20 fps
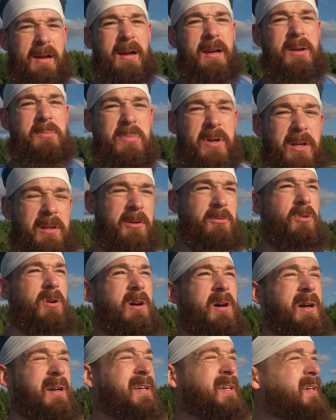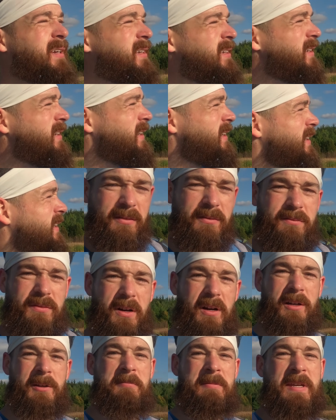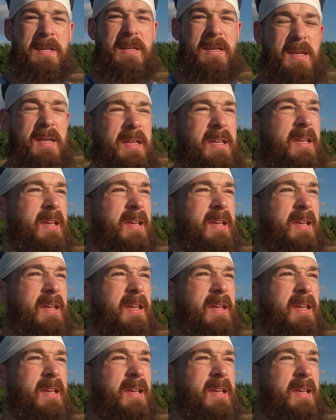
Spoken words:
I can barely walk. Fuck me.